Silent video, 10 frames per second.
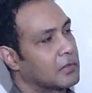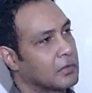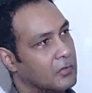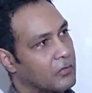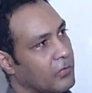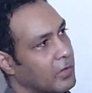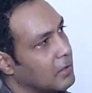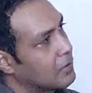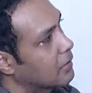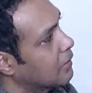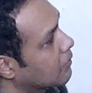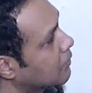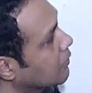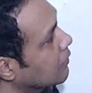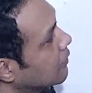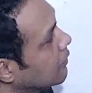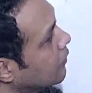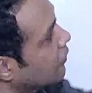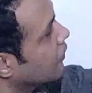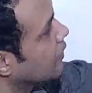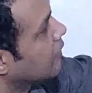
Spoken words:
weight that we are